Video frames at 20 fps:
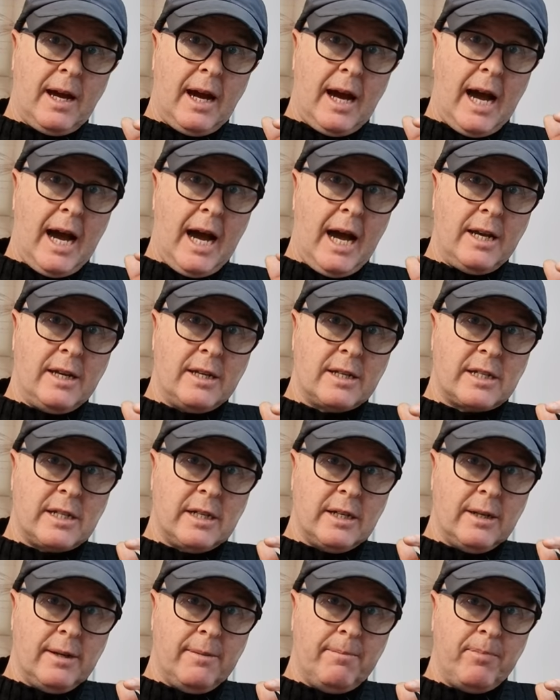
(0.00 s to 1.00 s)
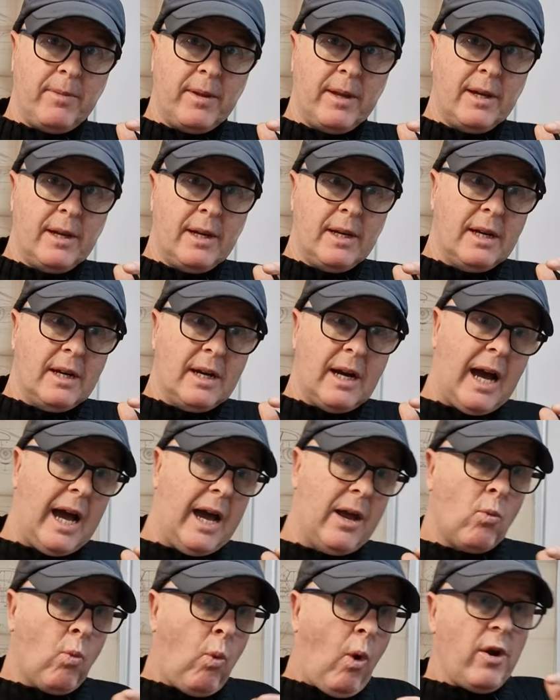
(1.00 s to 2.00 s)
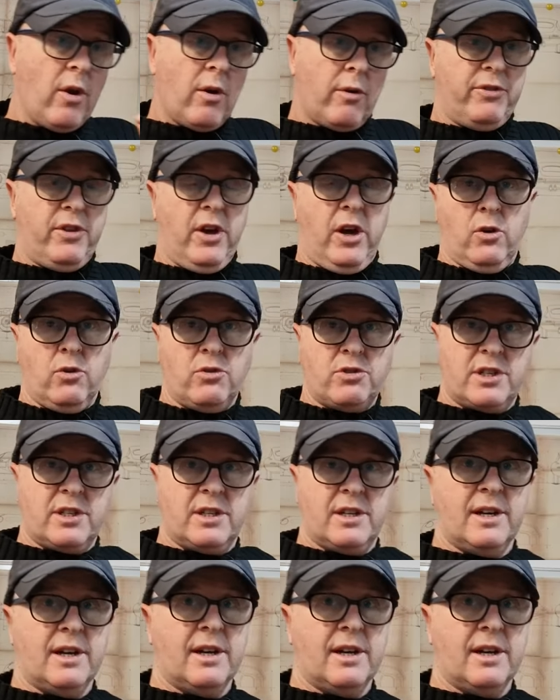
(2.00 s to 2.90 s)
and one of those